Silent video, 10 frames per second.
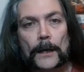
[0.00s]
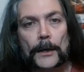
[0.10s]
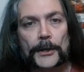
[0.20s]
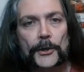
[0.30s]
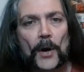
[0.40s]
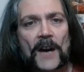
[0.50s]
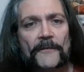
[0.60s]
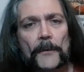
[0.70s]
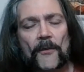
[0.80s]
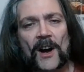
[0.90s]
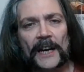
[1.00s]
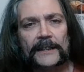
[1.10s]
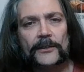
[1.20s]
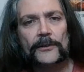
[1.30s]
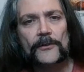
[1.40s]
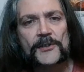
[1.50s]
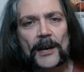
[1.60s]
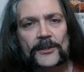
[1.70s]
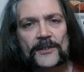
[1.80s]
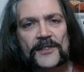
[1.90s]
you have the right to do
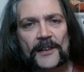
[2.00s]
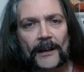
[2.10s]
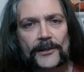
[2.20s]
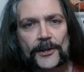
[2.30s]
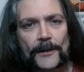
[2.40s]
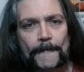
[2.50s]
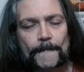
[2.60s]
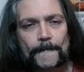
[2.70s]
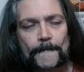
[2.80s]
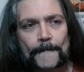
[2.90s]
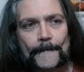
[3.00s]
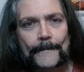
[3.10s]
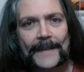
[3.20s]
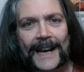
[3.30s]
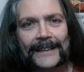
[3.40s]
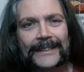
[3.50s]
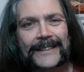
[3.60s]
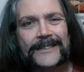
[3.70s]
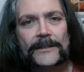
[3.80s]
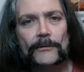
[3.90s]
such and such
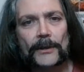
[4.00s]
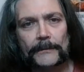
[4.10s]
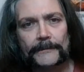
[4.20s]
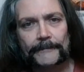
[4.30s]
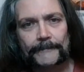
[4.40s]
unless you don't.